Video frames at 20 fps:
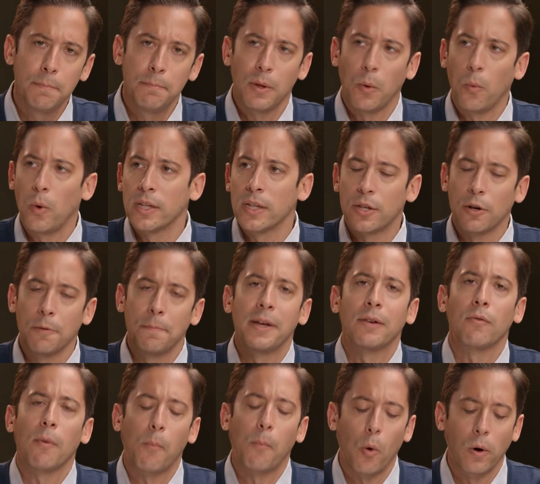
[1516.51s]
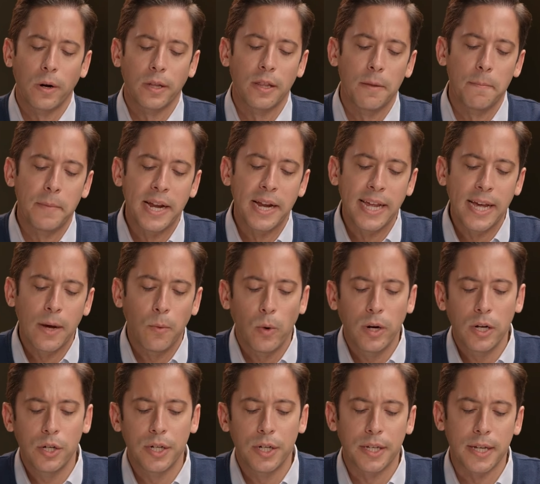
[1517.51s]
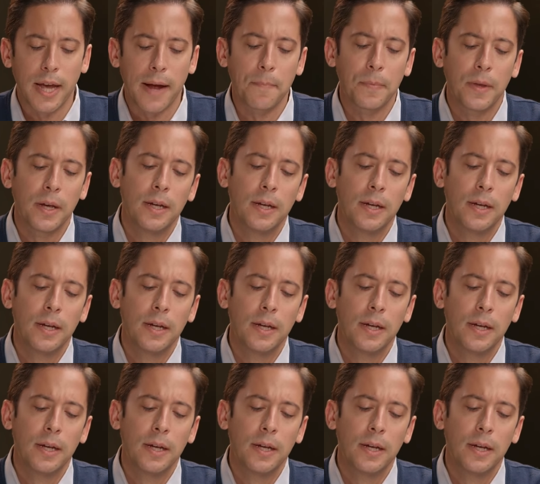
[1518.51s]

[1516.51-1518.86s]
the ones that are being reported in the media. What did she say?